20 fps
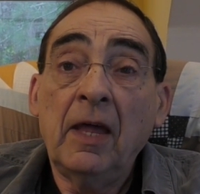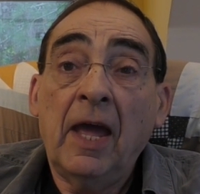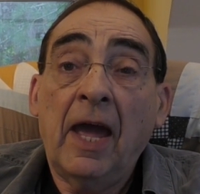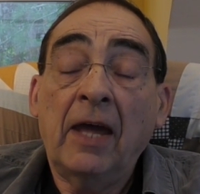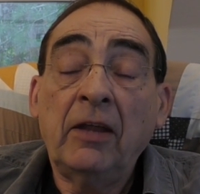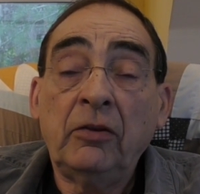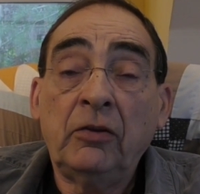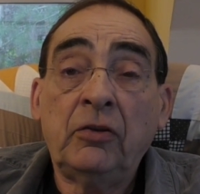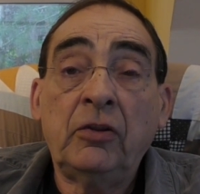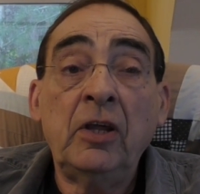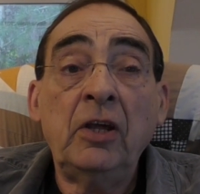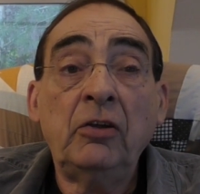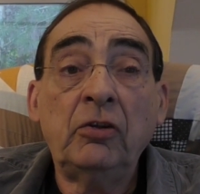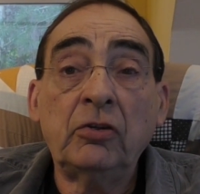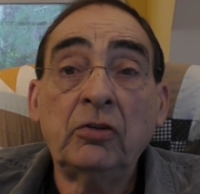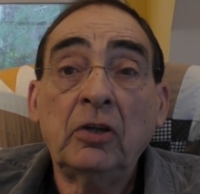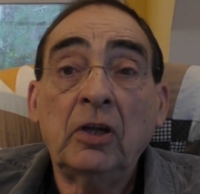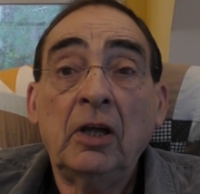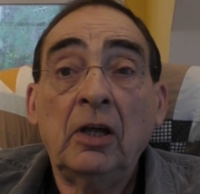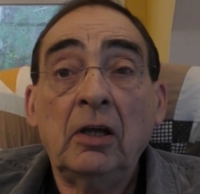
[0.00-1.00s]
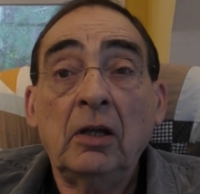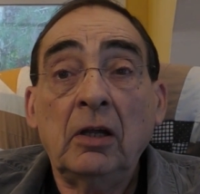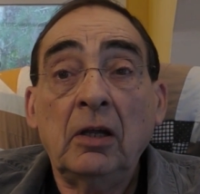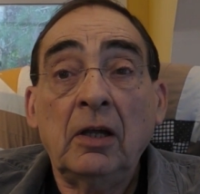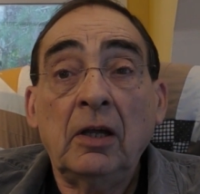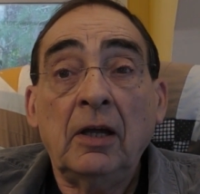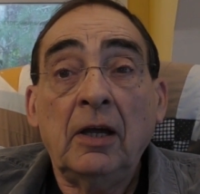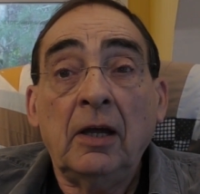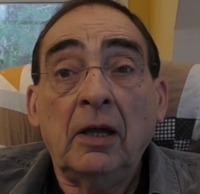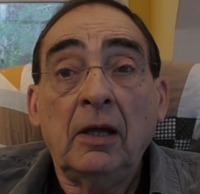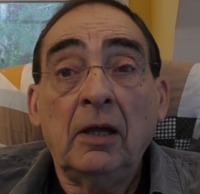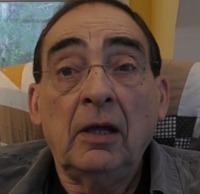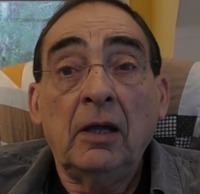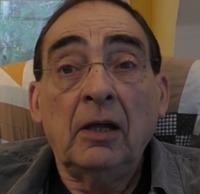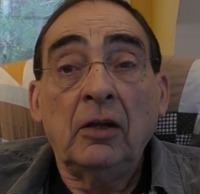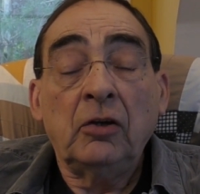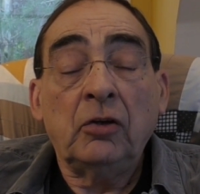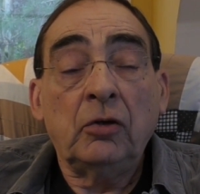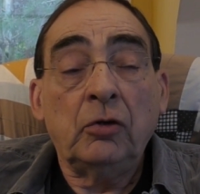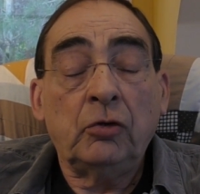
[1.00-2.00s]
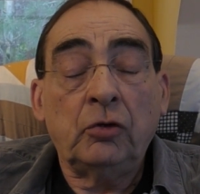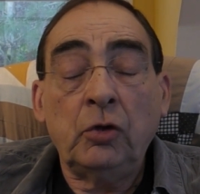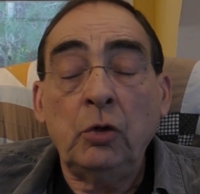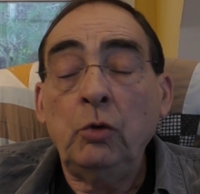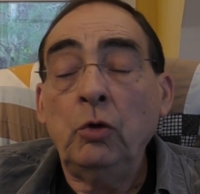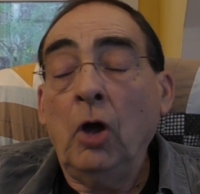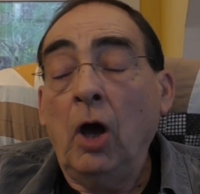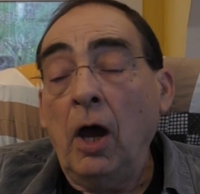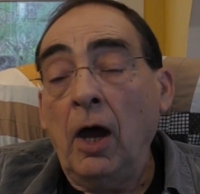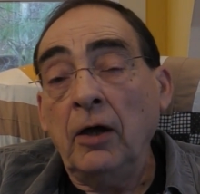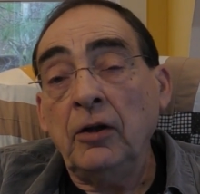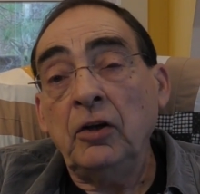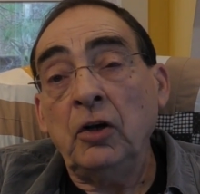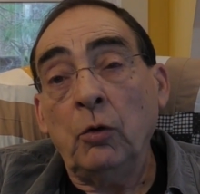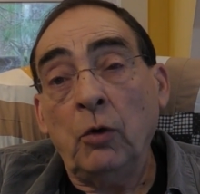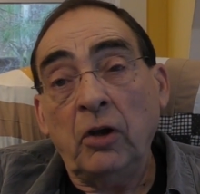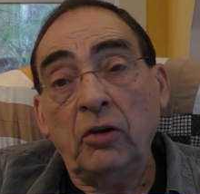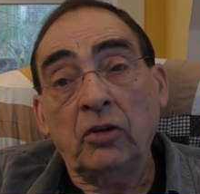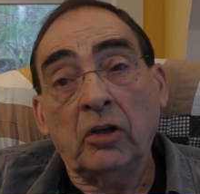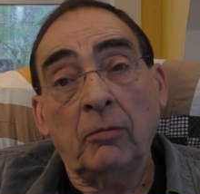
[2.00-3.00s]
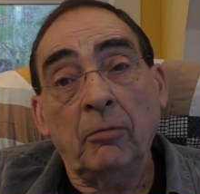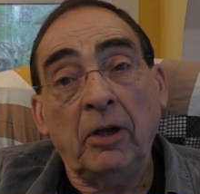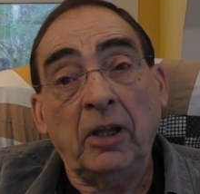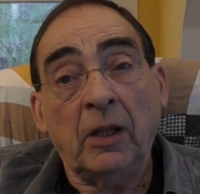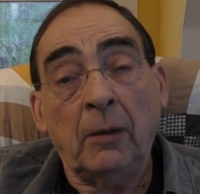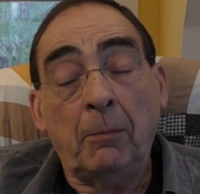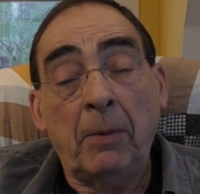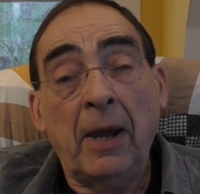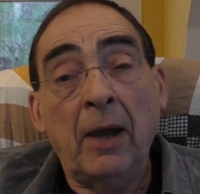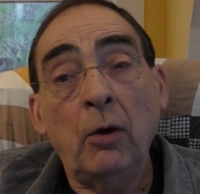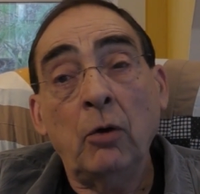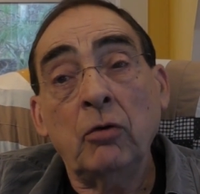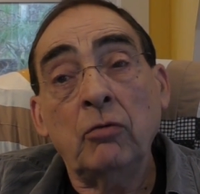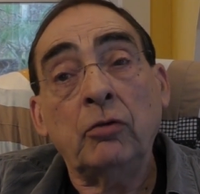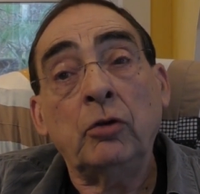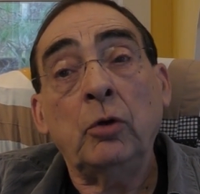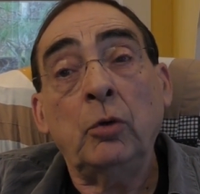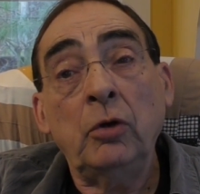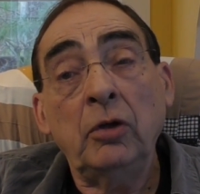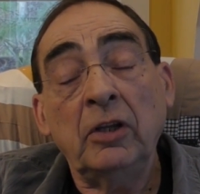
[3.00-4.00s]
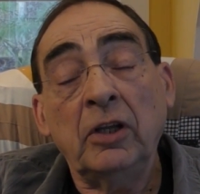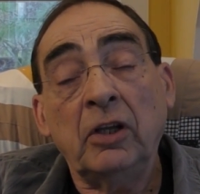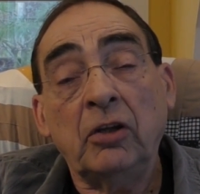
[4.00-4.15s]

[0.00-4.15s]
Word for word: And this, do not underestimate the power of doing